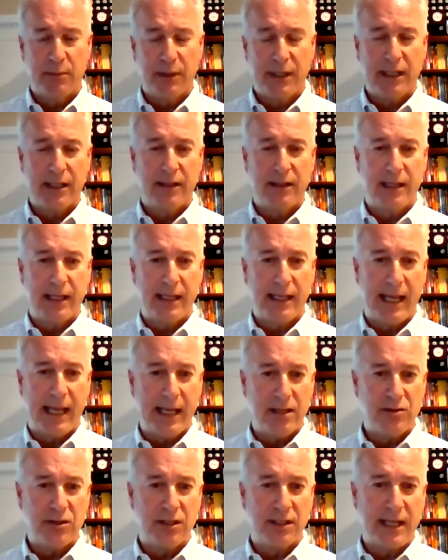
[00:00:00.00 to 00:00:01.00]
but the
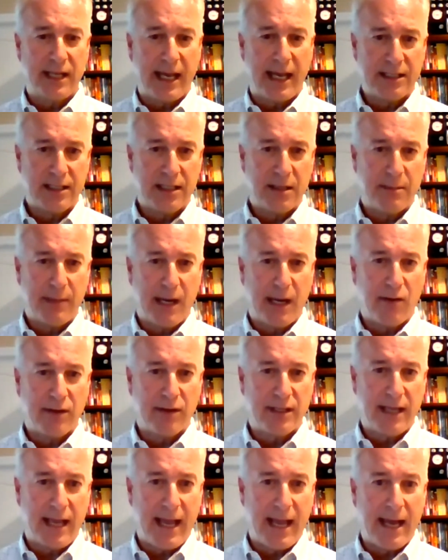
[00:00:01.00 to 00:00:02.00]
agent has the power
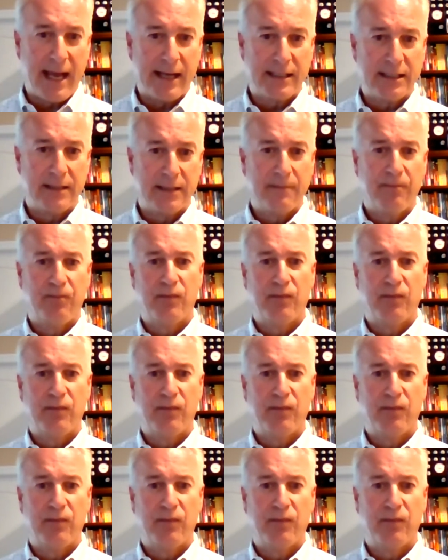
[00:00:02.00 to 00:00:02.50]
to act,